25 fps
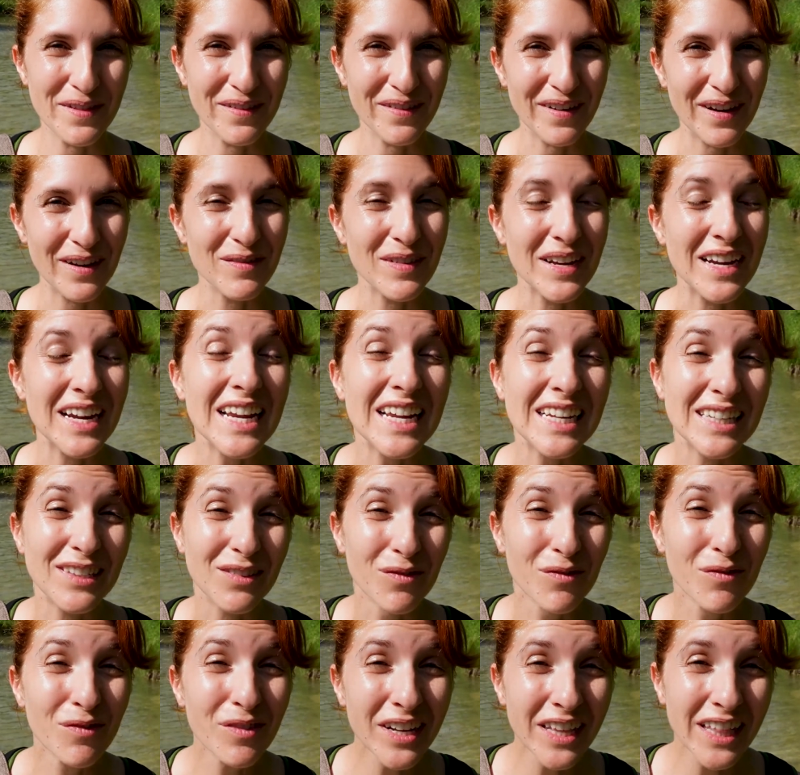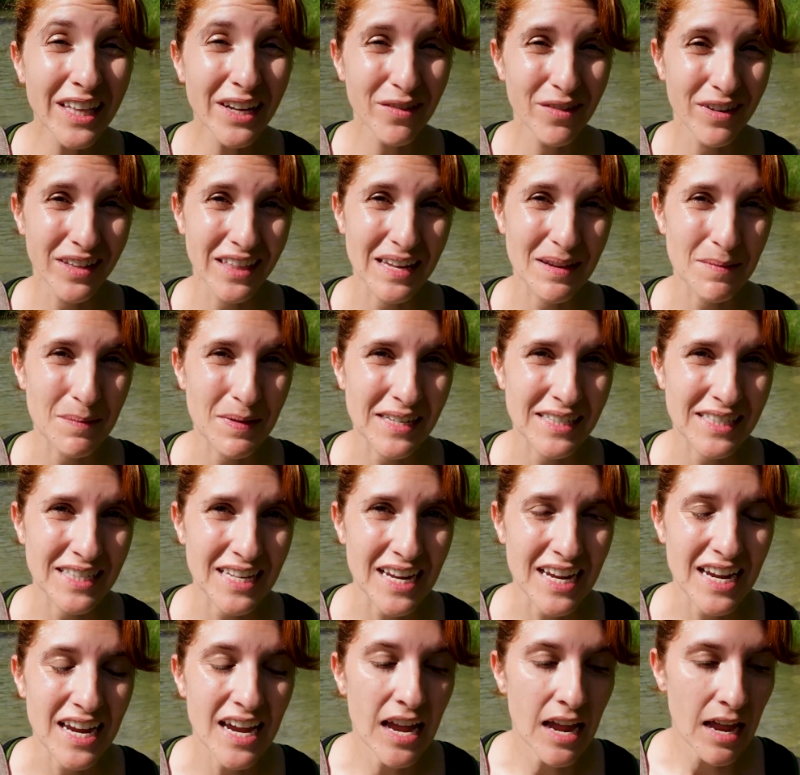around me. It's really, really
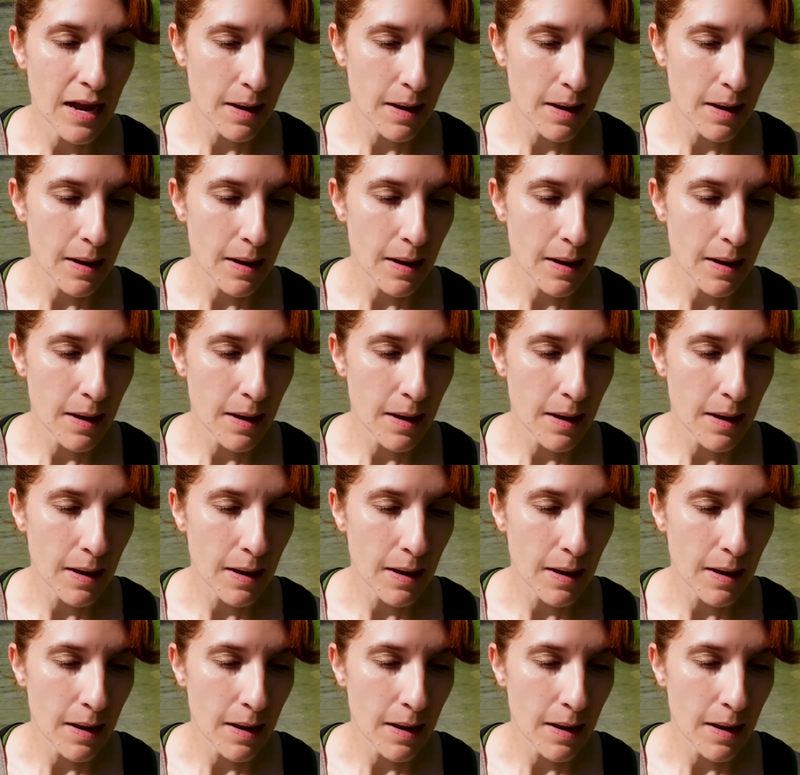busy,